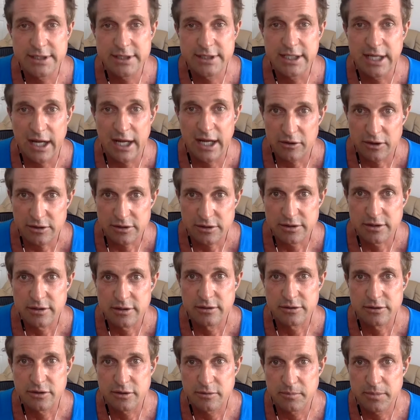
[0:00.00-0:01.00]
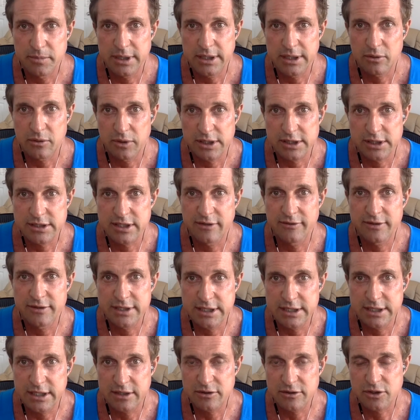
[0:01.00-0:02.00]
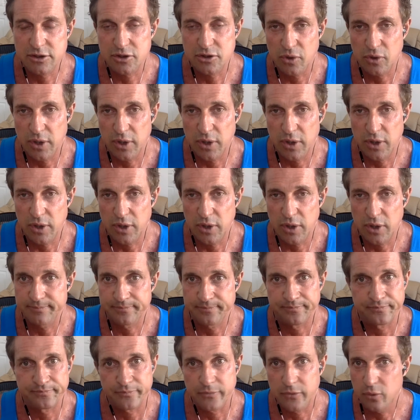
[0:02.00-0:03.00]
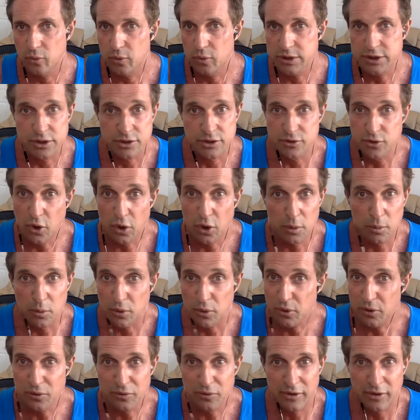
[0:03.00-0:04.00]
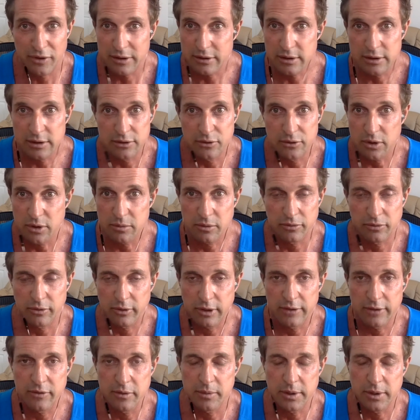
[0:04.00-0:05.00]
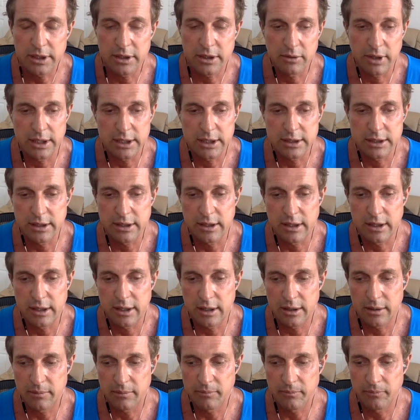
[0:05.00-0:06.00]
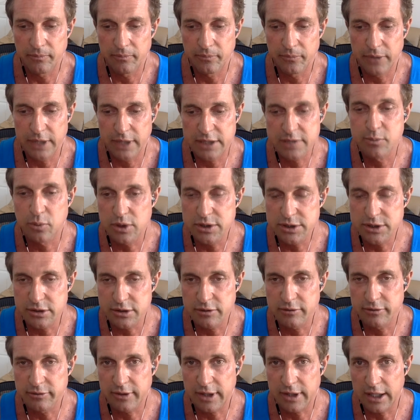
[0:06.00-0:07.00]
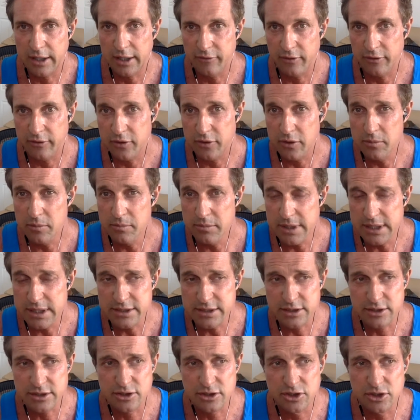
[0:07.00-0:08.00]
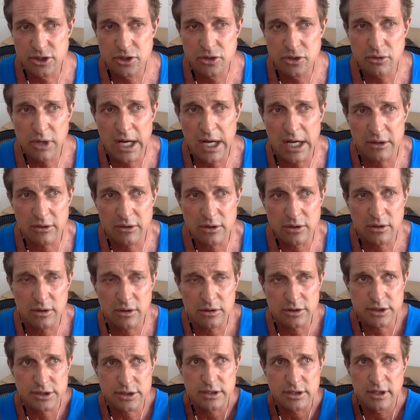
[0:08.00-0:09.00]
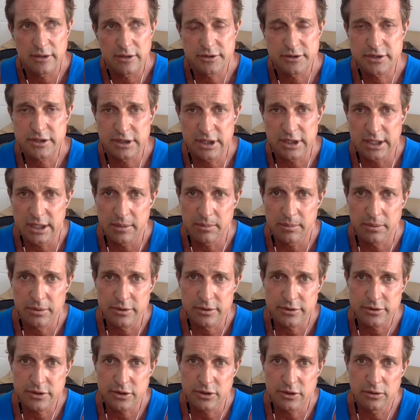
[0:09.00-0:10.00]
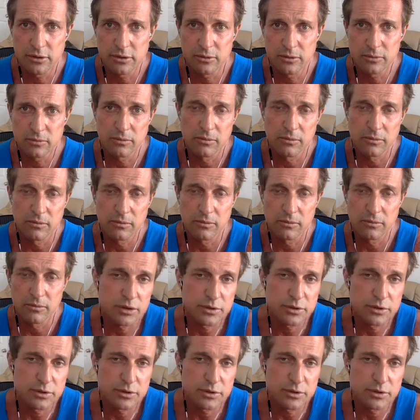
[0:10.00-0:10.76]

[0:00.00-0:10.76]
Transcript: hours. So being wow. awake 17 hours straight mm. which is normal, fairly normal for everybody, right? Um, that's 0.05. If you miss two hours of sleep, so most